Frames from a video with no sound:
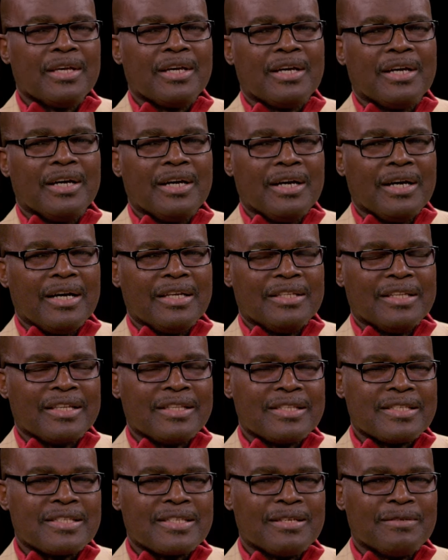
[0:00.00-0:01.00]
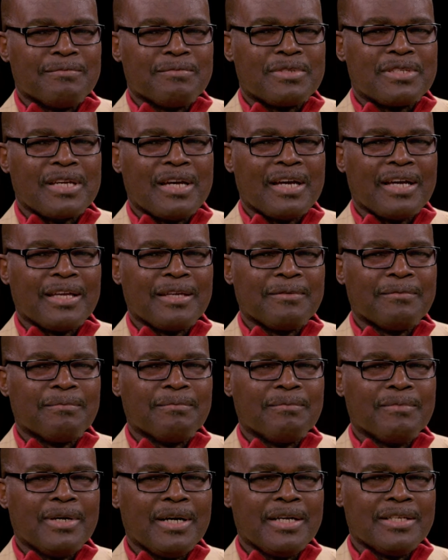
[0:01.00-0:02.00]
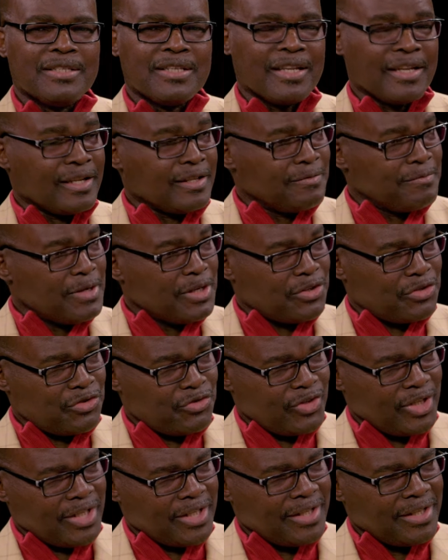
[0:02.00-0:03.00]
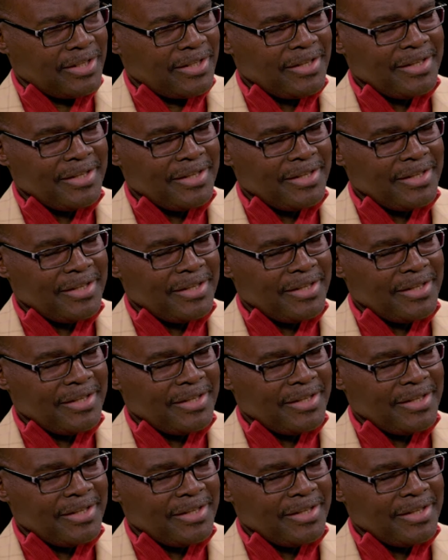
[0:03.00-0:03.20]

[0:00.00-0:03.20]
Uh, and at the same time, as an administrator,